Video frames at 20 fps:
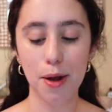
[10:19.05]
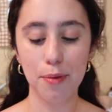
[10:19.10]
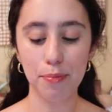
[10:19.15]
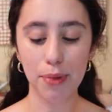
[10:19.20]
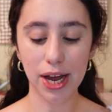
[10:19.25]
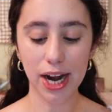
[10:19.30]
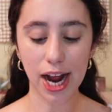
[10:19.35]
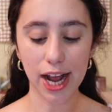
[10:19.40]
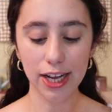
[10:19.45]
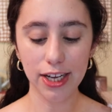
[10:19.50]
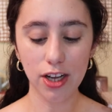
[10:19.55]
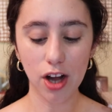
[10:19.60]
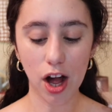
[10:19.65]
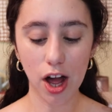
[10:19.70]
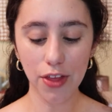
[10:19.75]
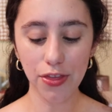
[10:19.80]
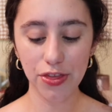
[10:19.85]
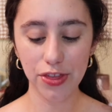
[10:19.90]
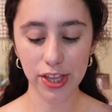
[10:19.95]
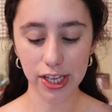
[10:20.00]
But I
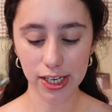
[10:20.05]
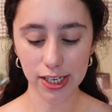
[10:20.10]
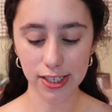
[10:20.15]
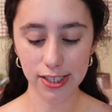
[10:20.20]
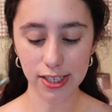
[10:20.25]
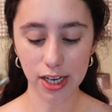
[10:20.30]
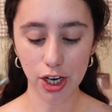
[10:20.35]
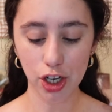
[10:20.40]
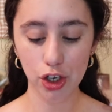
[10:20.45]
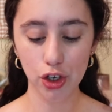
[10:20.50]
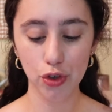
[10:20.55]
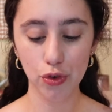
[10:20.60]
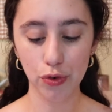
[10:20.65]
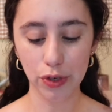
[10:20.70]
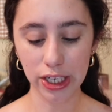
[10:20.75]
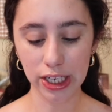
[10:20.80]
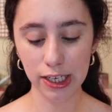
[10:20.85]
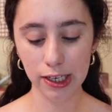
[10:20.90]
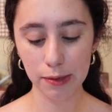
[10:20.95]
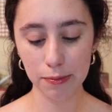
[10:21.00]
got this
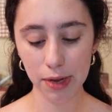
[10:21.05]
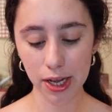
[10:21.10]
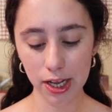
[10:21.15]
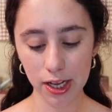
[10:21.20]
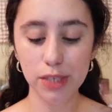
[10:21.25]
cream.